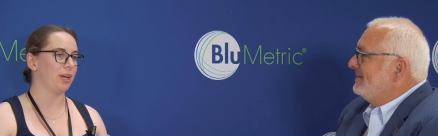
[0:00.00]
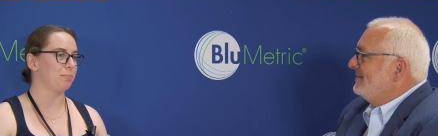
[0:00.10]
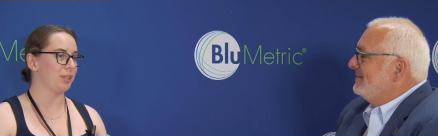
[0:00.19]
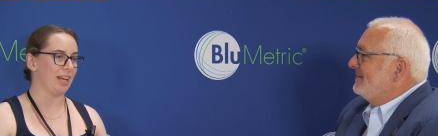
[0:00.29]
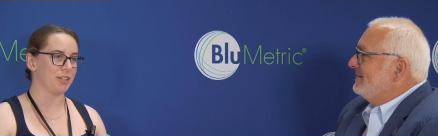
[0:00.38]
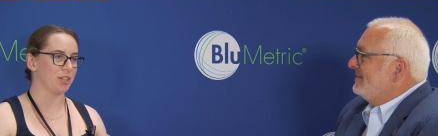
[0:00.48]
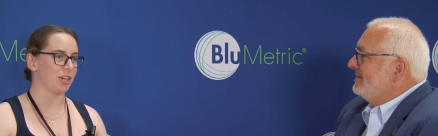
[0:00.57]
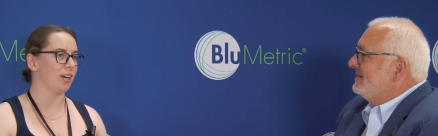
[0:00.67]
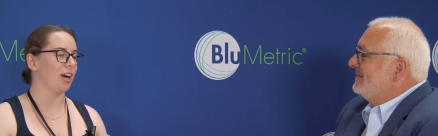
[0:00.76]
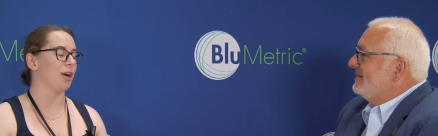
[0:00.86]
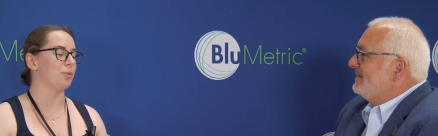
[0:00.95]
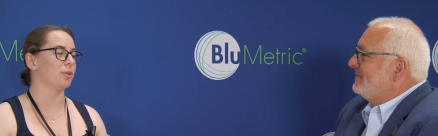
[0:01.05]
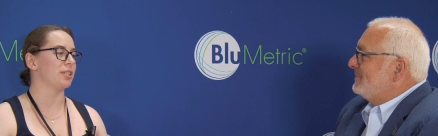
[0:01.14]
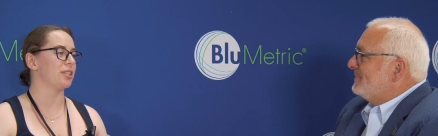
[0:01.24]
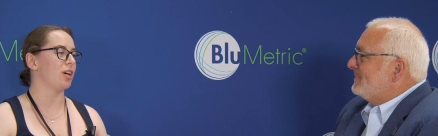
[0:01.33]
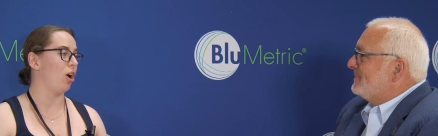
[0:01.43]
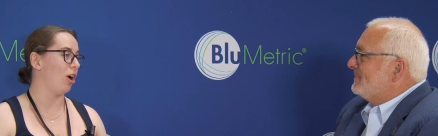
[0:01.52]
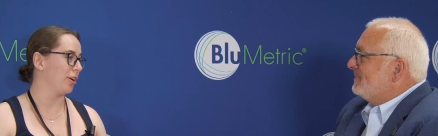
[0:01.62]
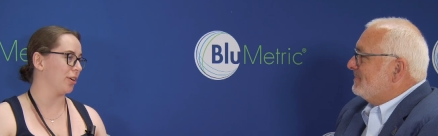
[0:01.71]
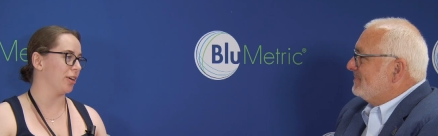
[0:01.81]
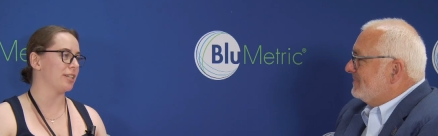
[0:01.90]
Speaker 1: pleasure. I was
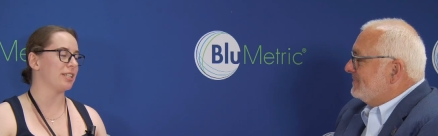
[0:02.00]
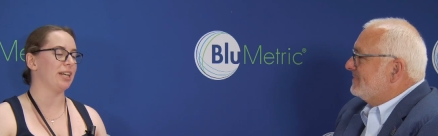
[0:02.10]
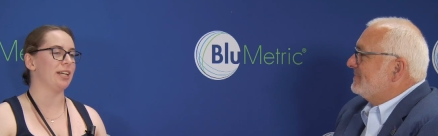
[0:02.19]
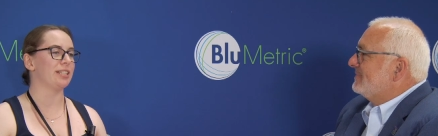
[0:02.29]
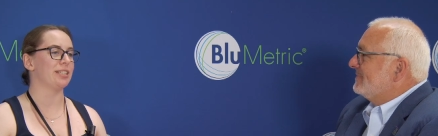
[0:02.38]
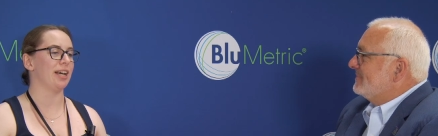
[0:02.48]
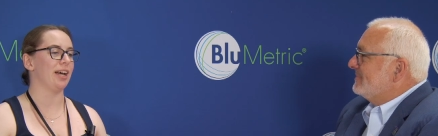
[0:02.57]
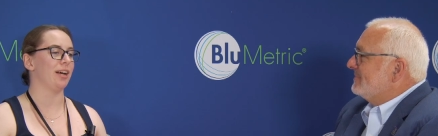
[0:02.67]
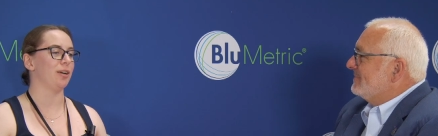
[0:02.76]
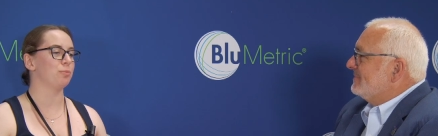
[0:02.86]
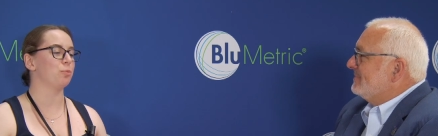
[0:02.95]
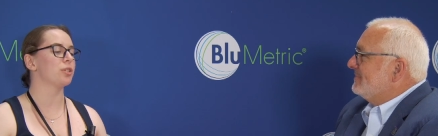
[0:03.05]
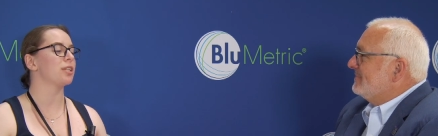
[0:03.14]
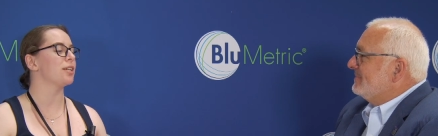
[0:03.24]
honored. It uh, was a